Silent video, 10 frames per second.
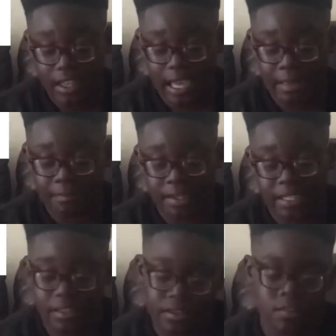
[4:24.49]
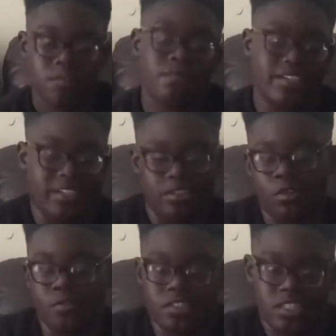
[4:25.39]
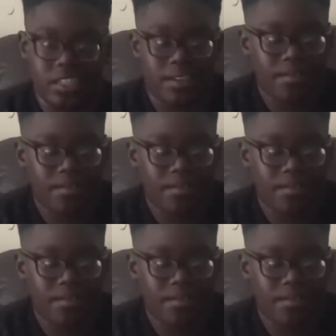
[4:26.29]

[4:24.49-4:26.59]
and me thinking, obviously,